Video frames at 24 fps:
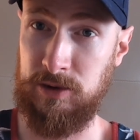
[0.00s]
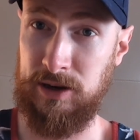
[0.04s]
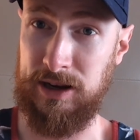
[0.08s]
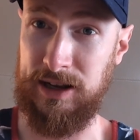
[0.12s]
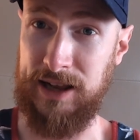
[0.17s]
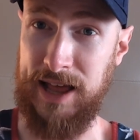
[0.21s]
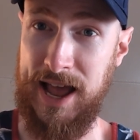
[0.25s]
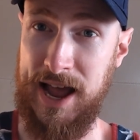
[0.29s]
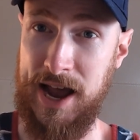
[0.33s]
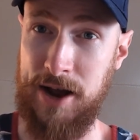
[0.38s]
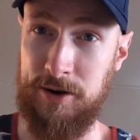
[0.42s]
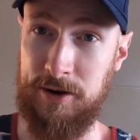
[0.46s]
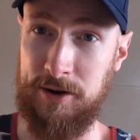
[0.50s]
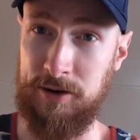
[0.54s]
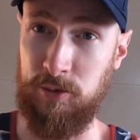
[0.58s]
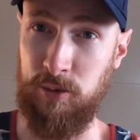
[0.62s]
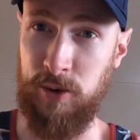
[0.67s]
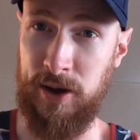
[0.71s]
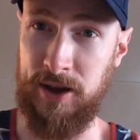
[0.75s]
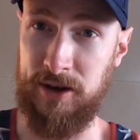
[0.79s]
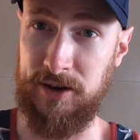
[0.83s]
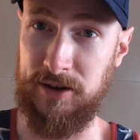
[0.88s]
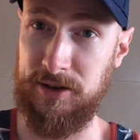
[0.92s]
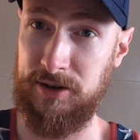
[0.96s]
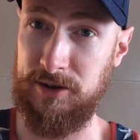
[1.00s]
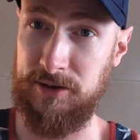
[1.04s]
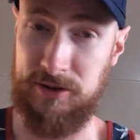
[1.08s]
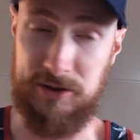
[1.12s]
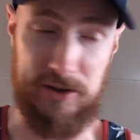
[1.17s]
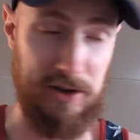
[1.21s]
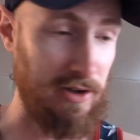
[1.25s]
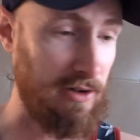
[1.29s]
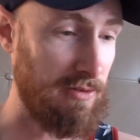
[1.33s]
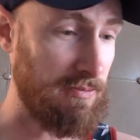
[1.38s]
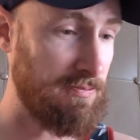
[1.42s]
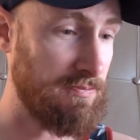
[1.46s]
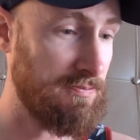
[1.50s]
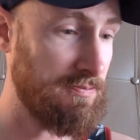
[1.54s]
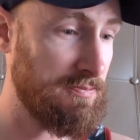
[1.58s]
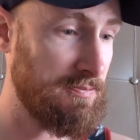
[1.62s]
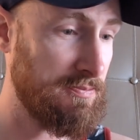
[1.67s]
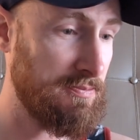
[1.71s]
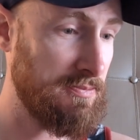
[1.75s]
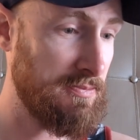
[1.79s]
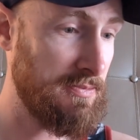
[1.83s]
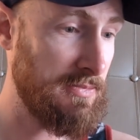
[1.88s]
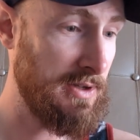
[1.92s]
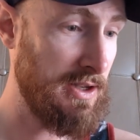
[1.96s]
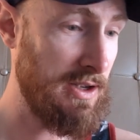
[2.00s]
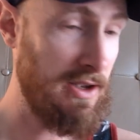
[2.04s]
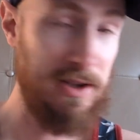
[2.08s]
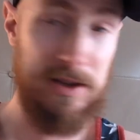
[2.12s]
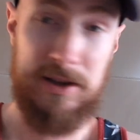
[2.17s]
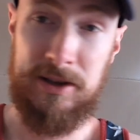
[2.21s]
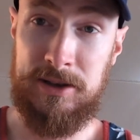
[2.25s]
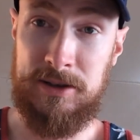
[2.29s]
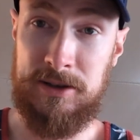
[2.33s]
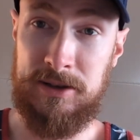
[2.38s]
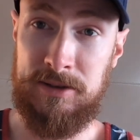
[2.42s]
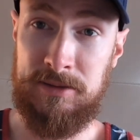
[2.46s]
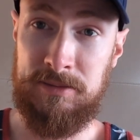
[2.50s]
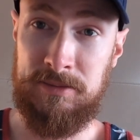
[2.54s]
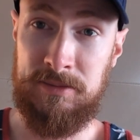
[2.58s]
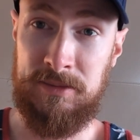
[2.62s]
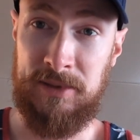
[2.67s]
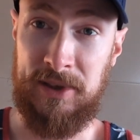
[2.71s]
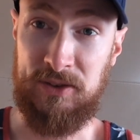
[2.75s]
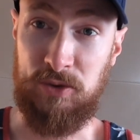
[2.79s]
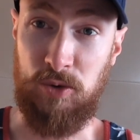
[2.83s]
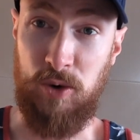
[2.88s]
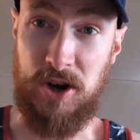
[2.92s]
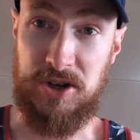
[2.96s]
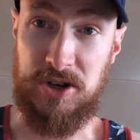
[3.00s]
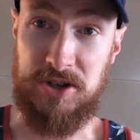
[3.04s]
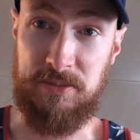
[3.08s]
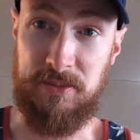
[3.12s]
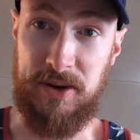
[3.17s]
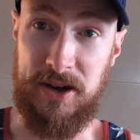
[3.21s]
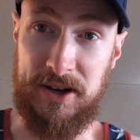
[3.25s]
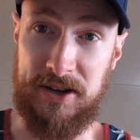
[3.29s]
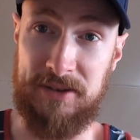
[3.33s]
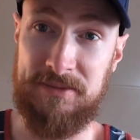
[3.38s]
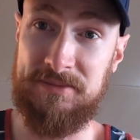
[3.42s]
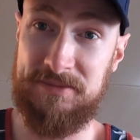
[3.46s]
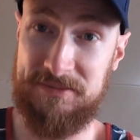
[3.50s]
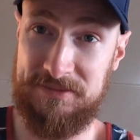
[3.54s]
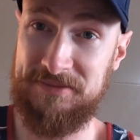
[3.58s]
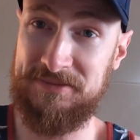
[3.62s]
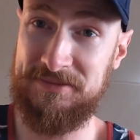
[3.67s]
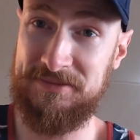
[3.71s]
cloud and wind. So thanks for watching, buddy.